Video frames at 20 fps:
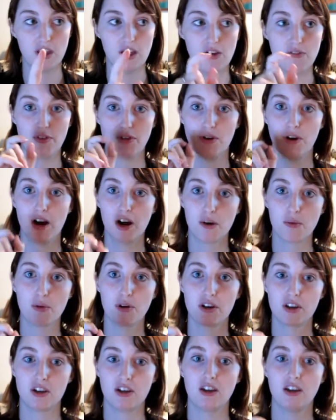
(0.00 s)
If you are
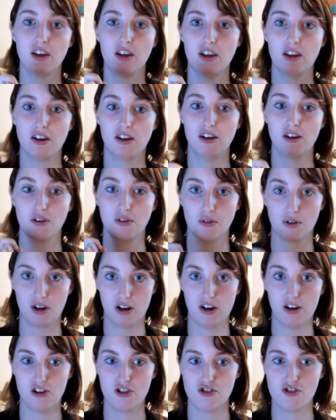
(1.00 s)
working in a
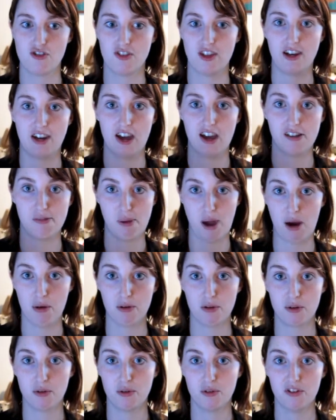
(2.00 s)
garage that has power
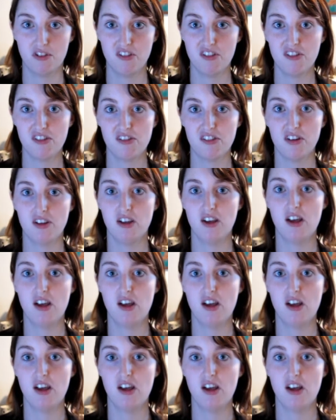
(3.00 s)
tools,